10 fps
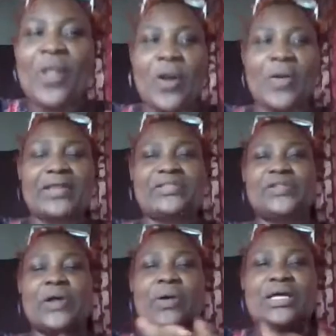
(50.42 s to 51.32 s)
All right.
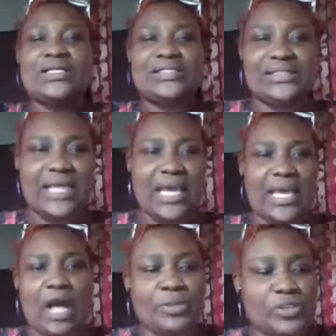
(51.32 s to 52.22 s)
So
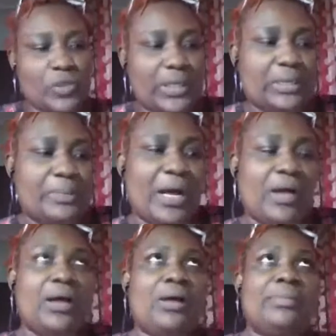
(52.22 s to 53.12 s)
today I'll be talking about